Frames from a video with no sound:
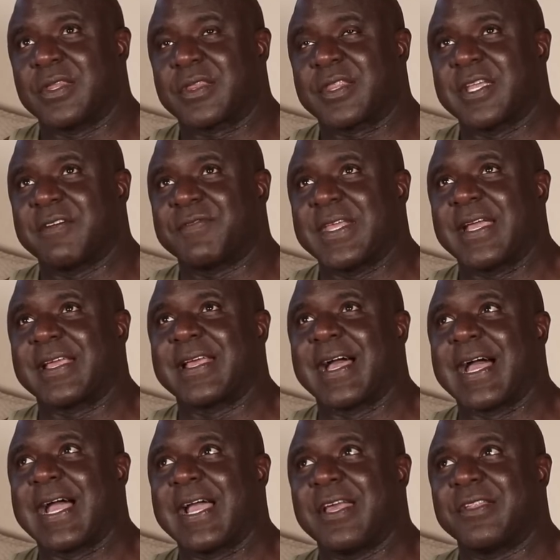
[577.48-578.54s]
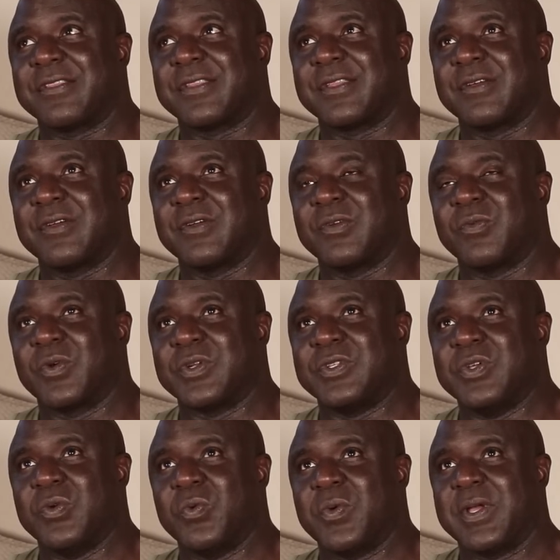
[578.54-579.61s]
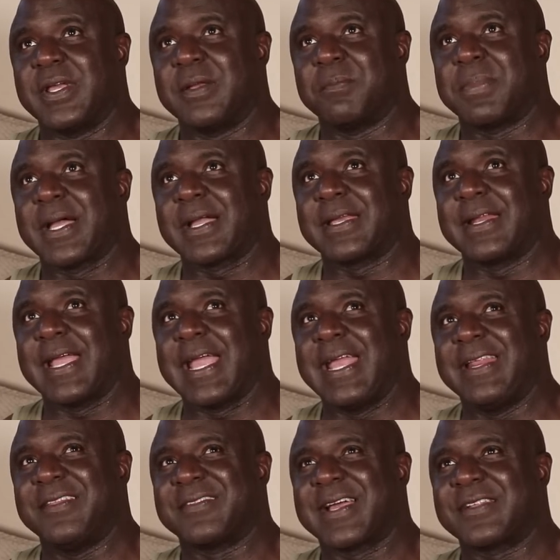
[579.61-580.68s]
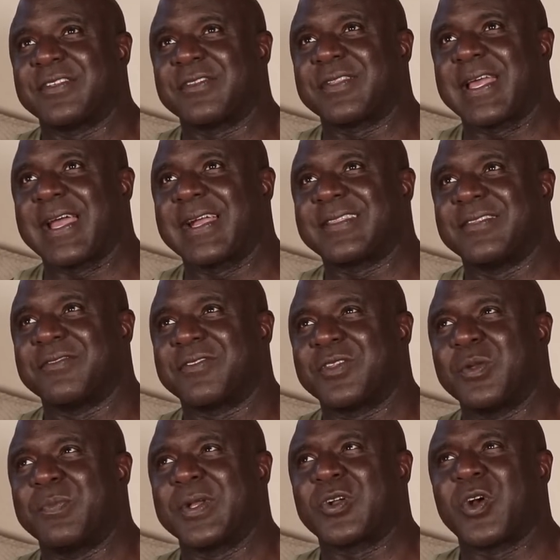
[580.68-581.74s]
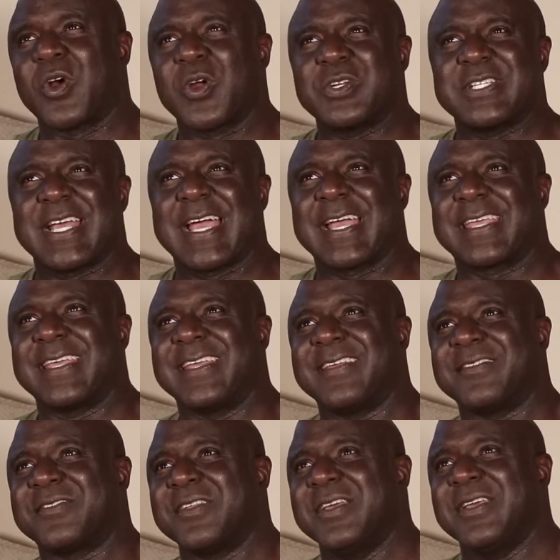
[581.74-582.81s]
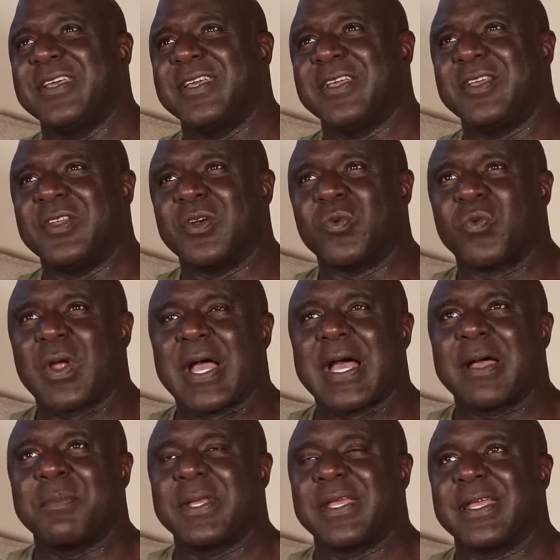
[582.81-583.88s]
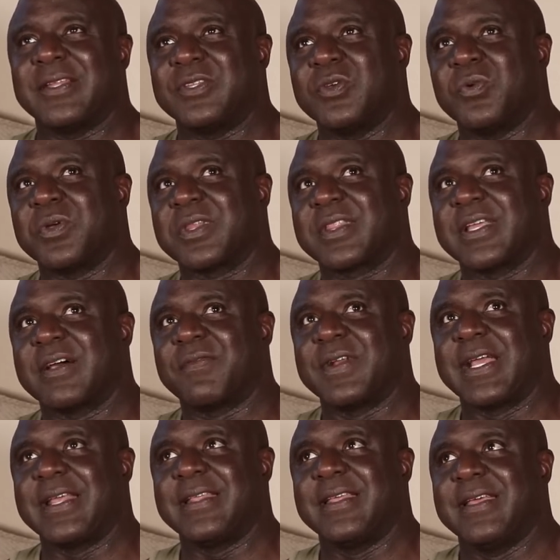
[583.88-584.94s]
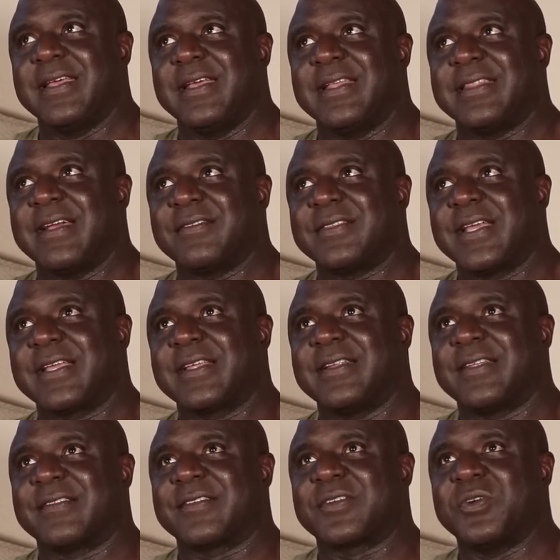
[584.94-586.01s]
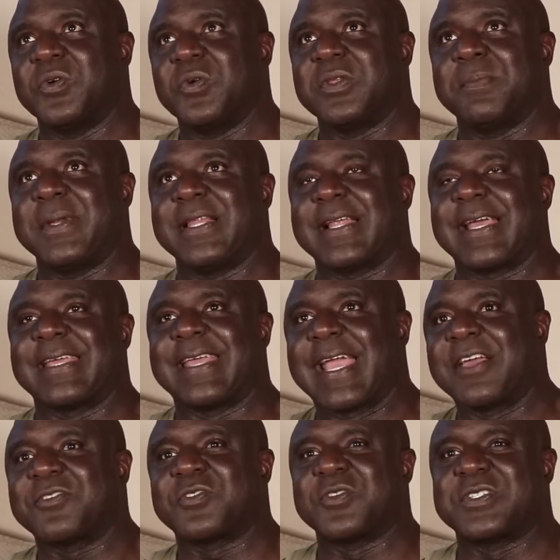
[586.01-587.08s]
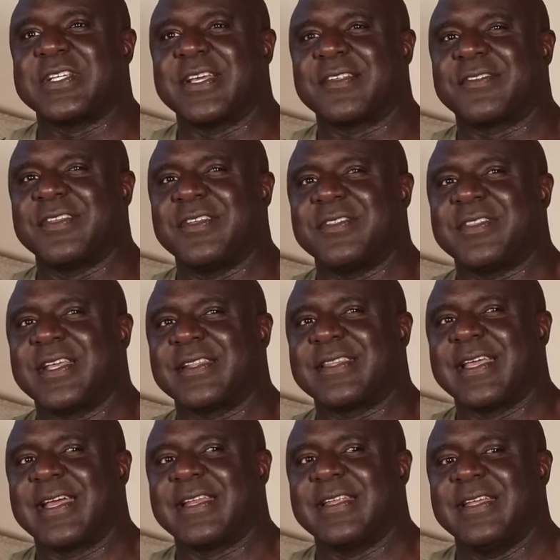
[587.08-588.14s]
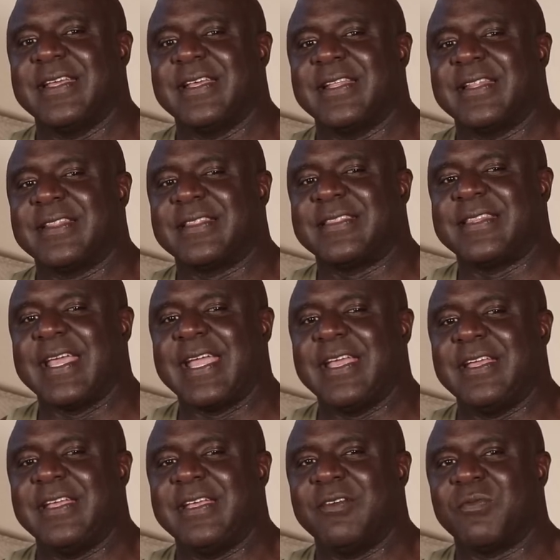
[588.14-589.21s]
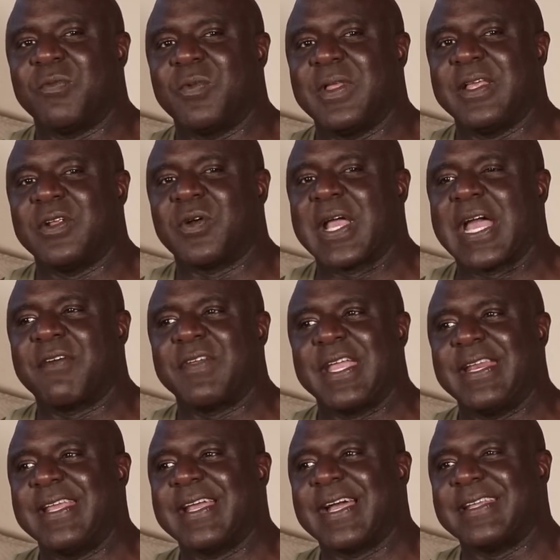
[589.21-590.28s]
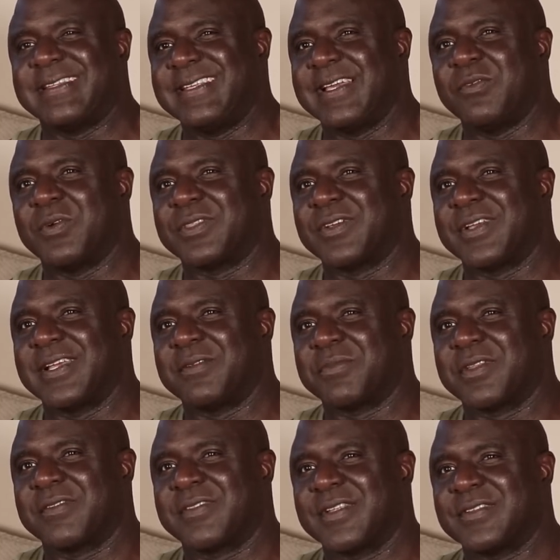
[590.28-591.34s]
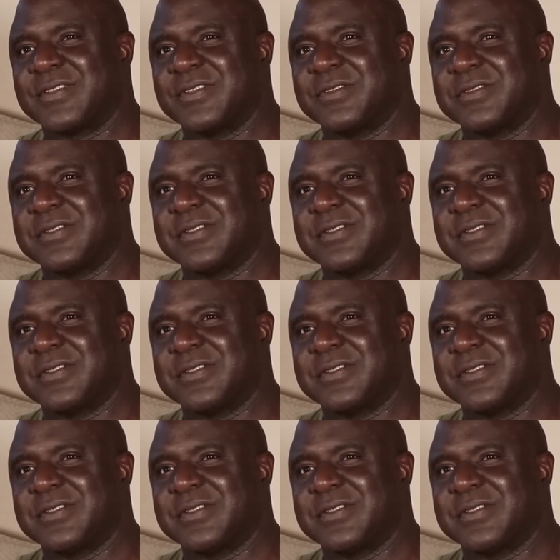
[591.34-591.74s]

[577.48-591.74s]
stuff that guys were doing back in the '80s, like just acting stupid, carjackings, you know, robbing and doing stuff, and they they're thinking it's cool to be like gangster chicks. Do you think that they really don't have any idea what they're getting themselves into?